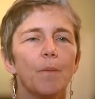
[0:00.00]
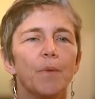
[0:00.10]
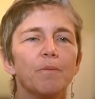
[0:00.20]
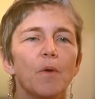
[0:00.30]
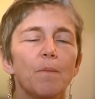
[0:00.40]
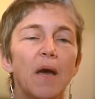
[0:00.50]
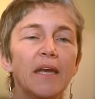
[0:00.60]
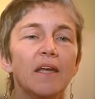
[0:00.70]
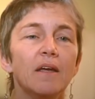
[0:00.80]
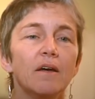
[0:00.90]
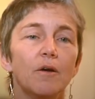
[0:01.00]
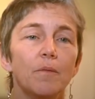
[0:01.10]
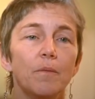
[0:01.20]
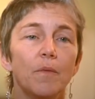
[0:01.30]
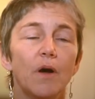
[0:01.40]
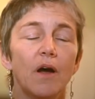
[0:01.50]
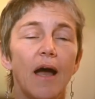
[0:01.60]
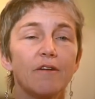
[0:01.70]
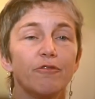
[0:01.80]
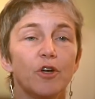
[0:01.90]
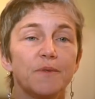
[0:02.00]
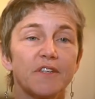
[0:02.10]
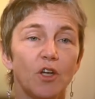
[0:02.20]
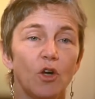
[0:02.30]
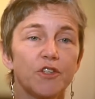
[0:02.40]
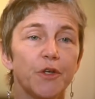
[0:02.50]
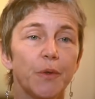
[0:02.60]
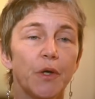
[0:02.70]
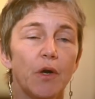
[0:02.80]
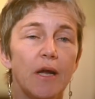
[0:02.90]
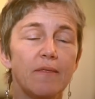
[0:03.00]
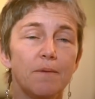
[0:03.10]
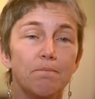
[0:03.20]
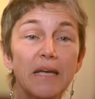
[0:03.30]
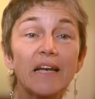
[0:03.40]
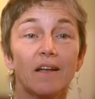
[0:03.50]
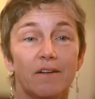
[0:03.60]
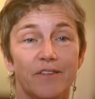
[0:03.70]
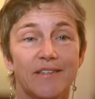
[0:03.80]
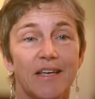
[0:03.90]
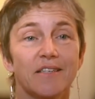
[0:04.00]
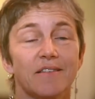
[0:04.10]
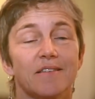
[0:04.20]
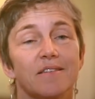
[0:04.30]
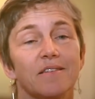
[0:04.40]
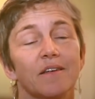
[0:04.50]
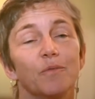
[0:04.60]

But many adverbs can also occur in the middle of the sentence,